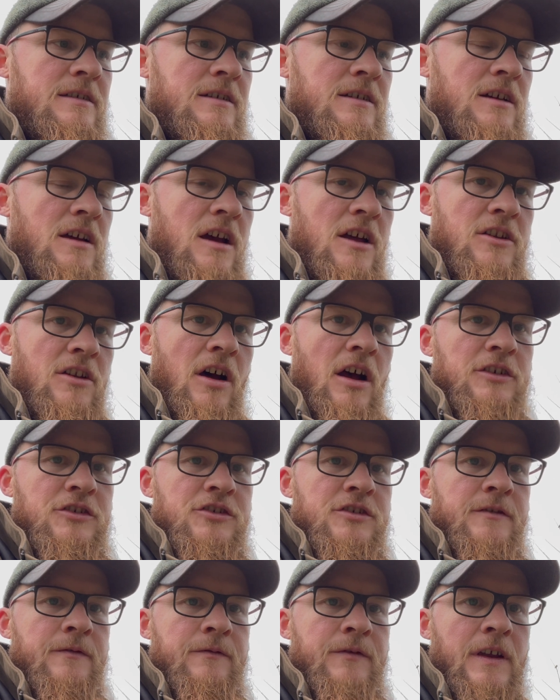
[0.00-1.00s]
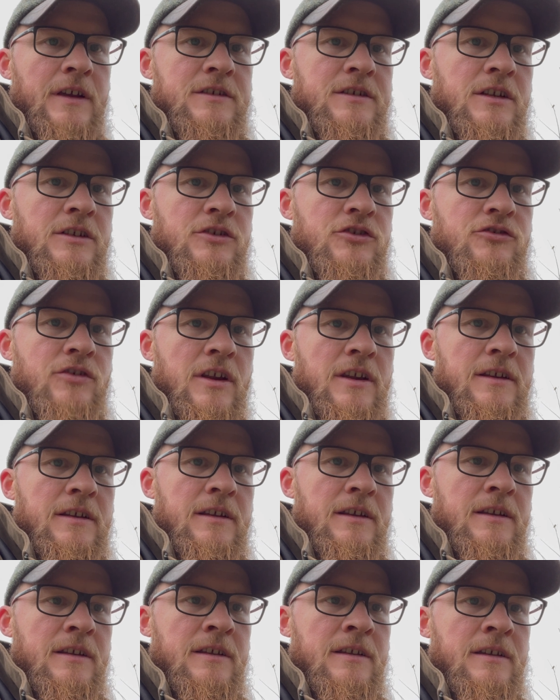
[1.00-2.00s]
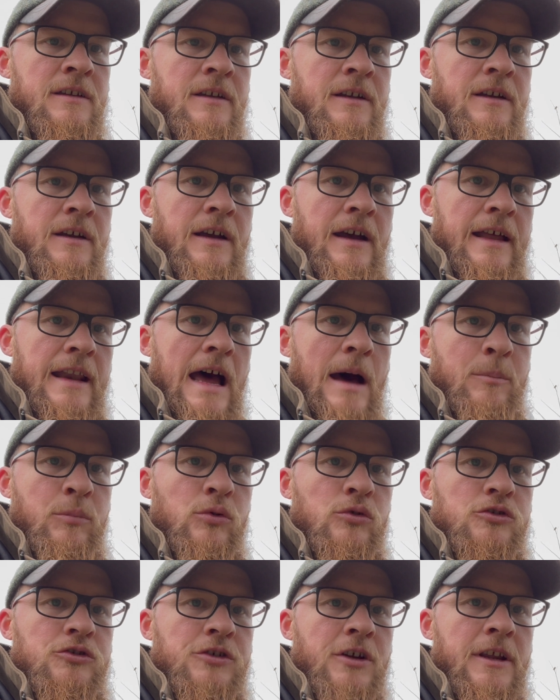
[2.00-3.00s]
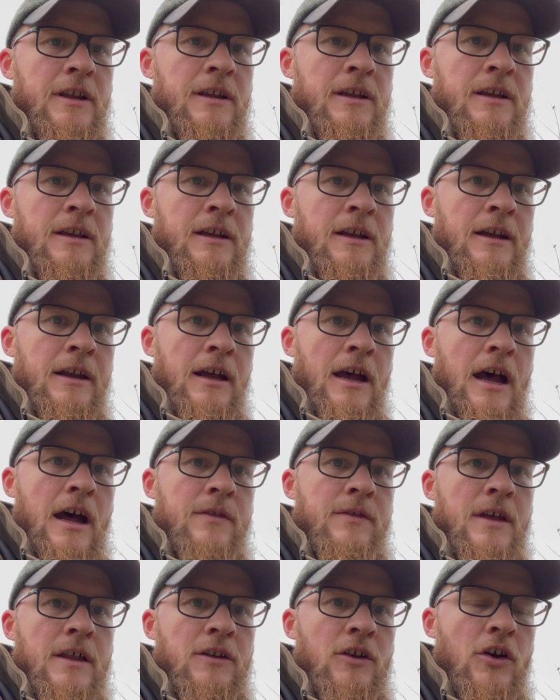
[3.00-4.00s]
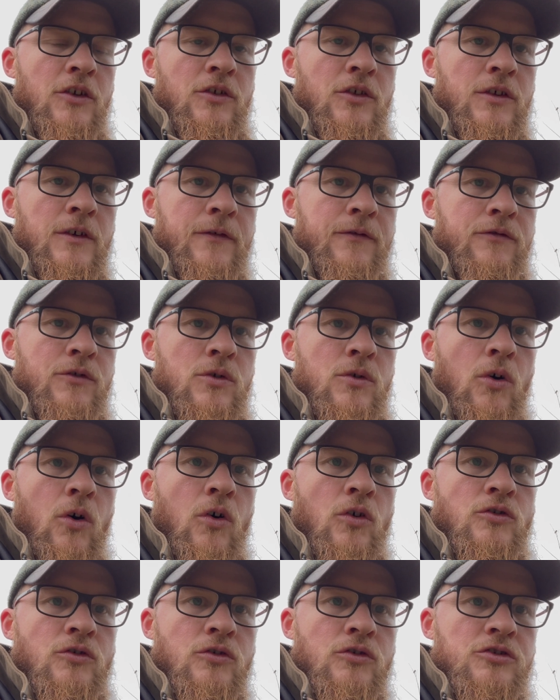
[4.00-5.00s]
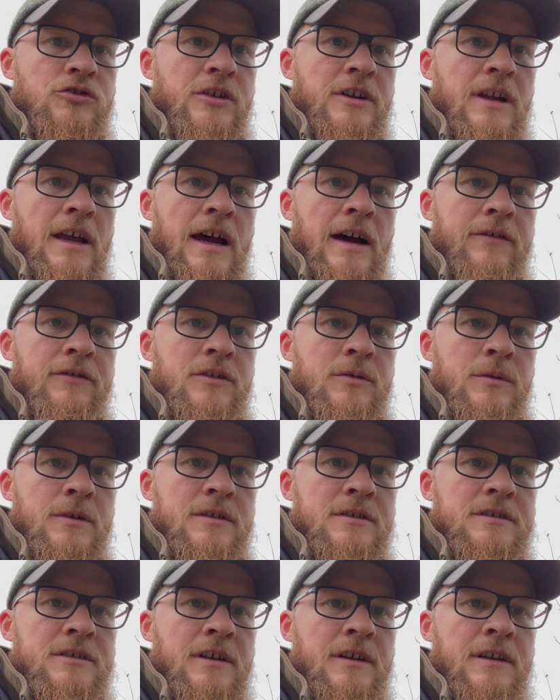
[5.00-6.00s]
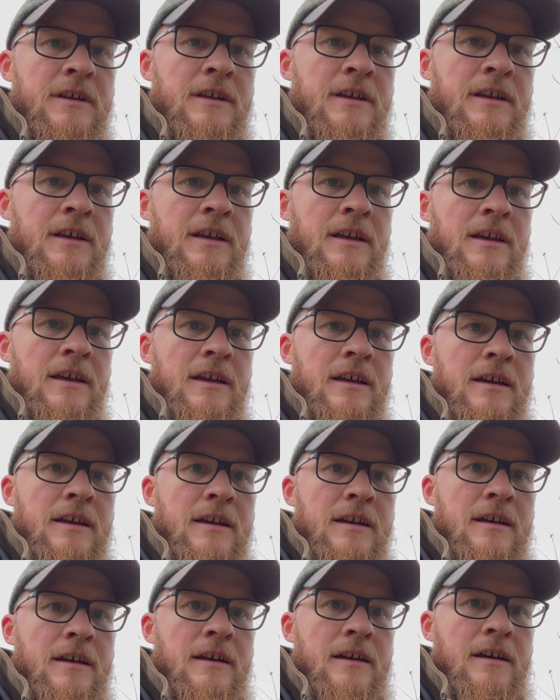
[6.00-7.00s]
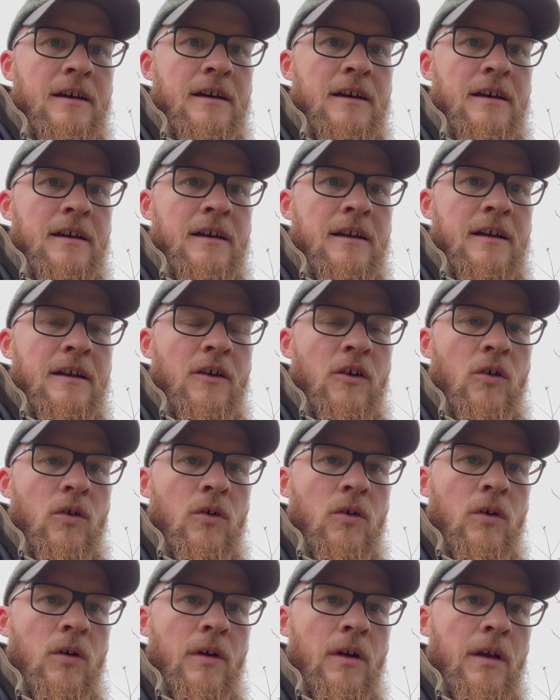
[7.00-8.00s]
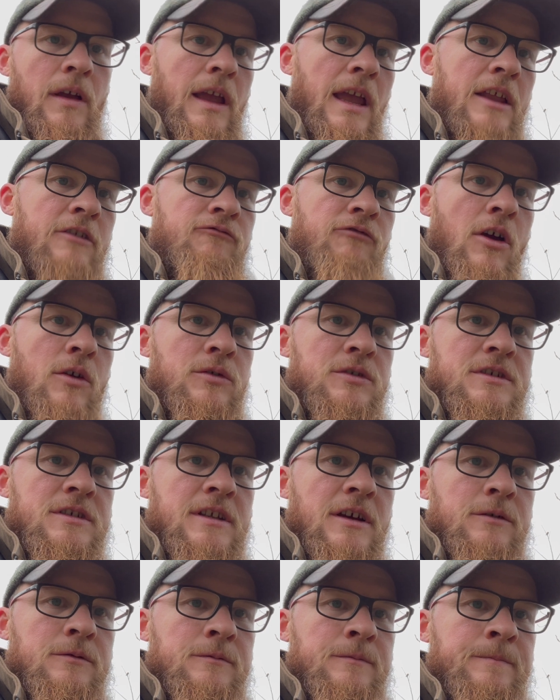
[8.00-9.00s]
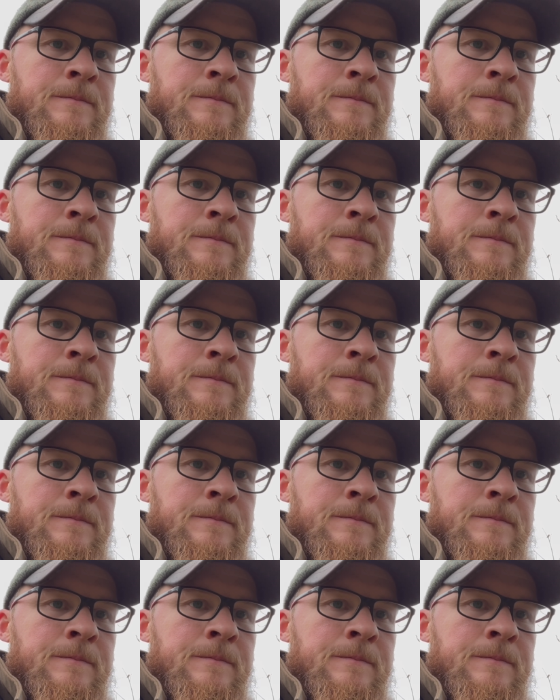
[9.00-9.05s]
a nitrogen fixing tree, an apple tree, and then another fruit or nut tree afterwards. In rows still,